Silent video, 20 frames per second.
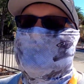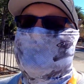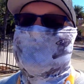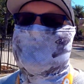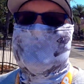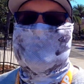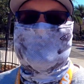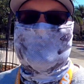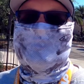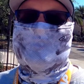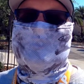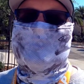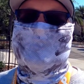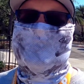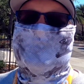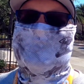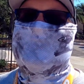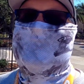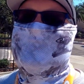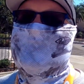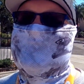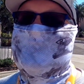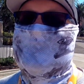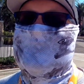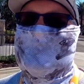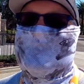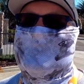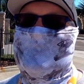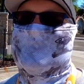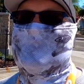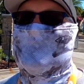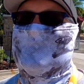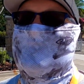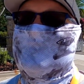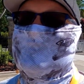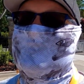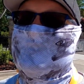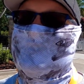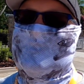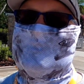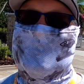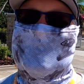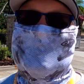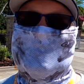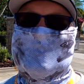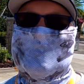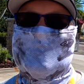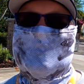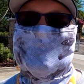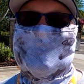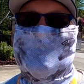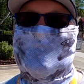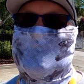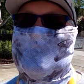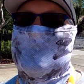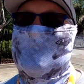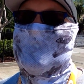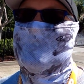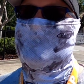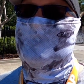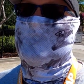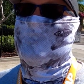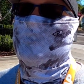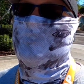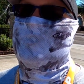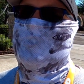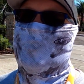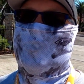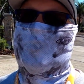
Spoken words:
discussions with the CDC and things to make sure that they know